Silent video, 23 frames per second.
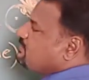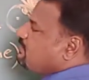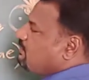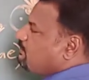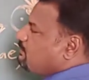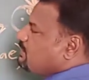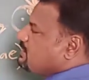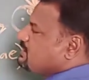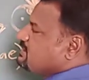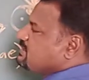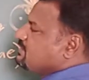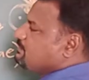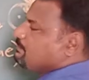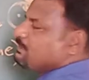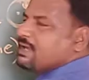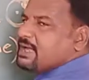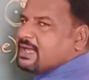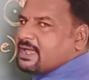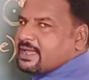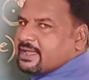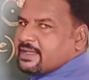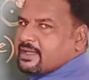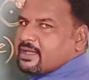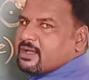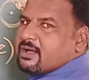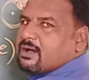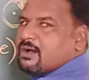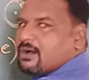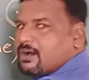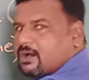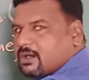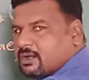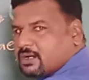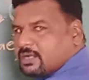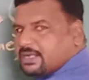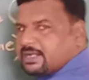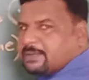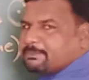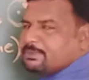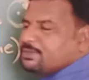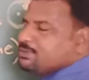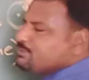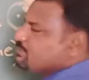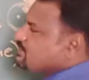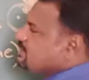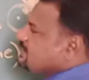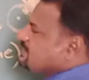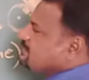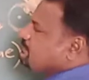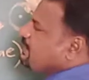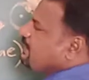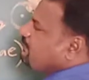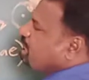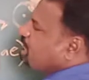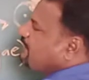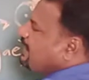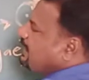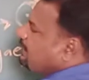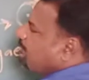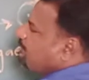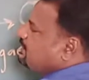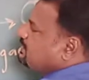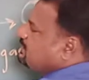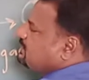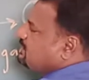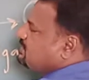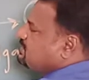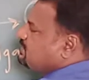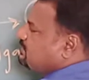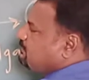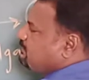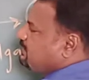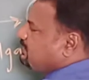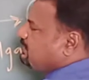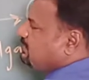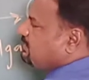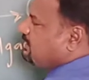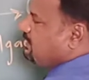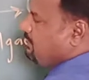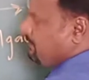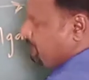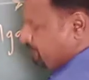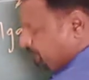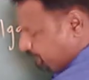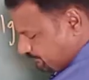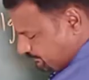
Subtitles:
or multiply or reproduces by fragmentation method?